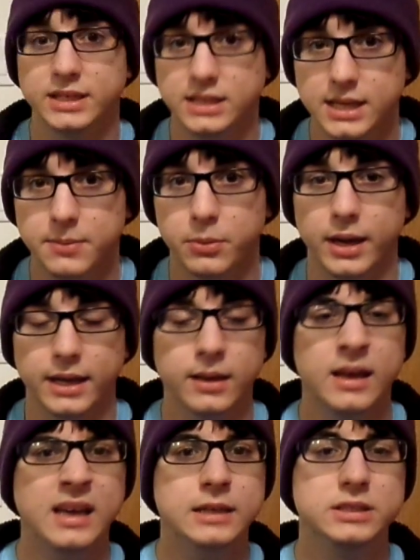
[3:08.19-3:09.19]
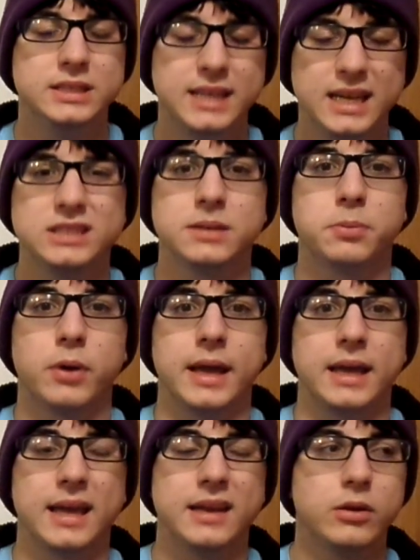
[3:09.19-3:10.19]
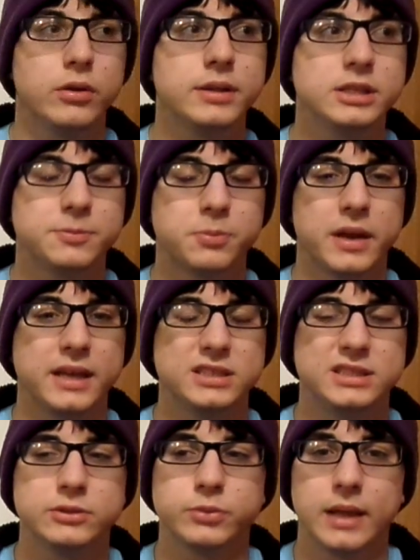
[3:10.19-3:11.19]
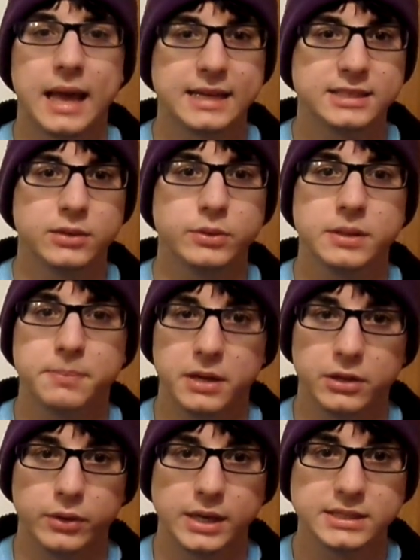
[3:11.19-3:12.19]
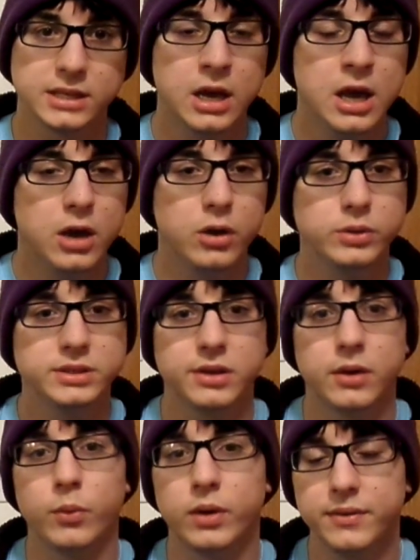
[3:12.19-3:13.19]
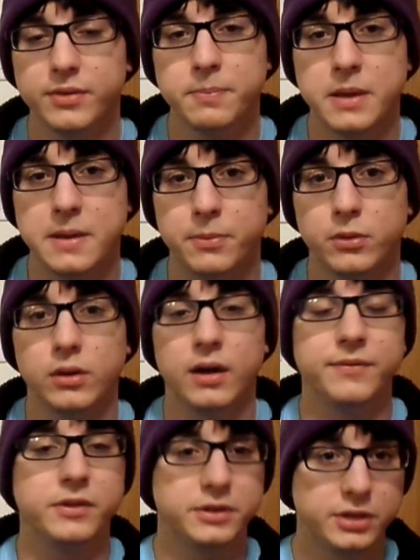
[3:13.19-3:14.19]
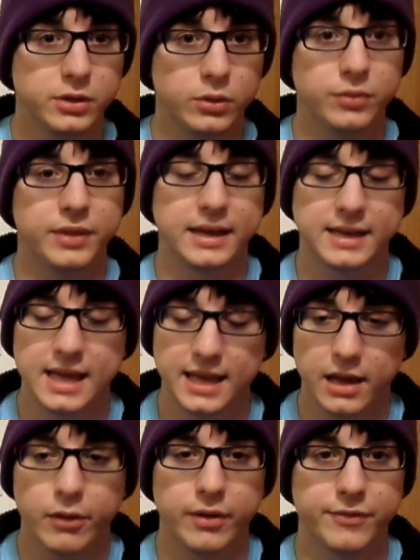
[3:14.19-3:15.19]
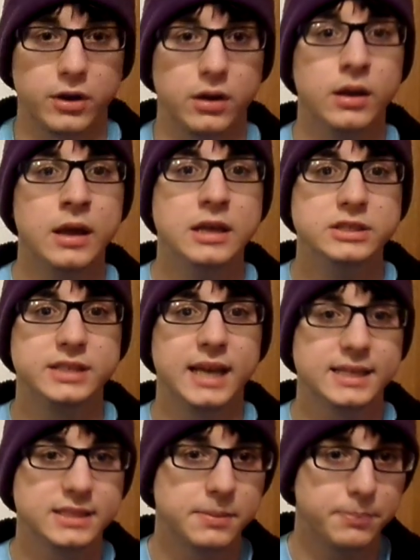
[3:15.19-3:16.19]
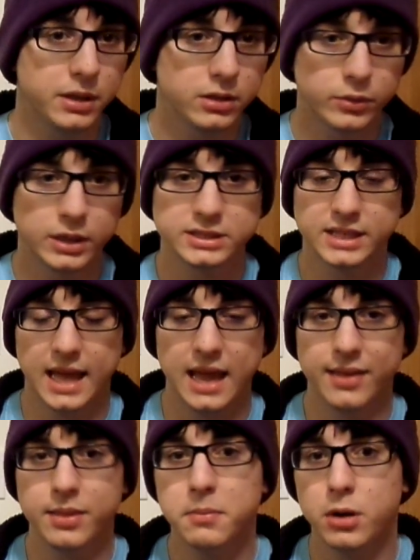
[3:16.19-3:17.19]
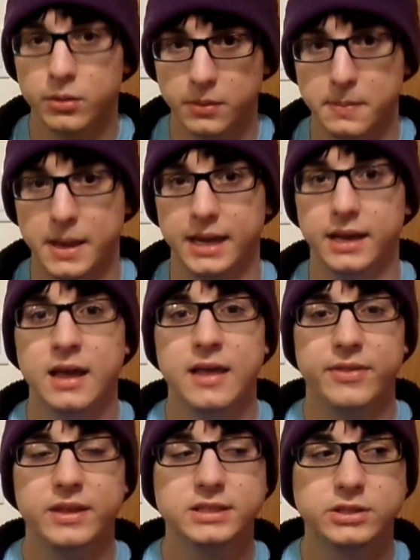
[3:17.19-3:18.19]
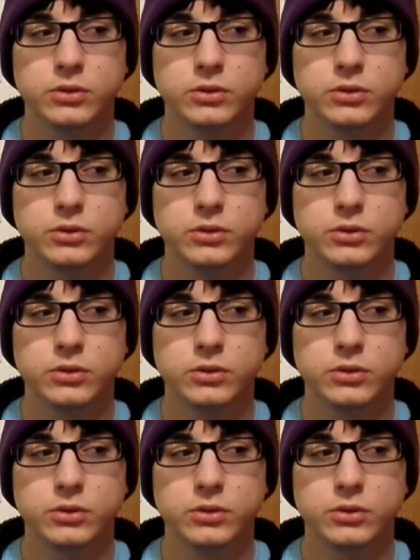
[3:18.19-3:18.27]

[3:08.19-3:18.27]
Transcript: tea break. She takes a break, and during this break she's relaxing with the Butleresque, who is one of the people of the two that take care of her. She has the Butleresque and the Marmalade. These two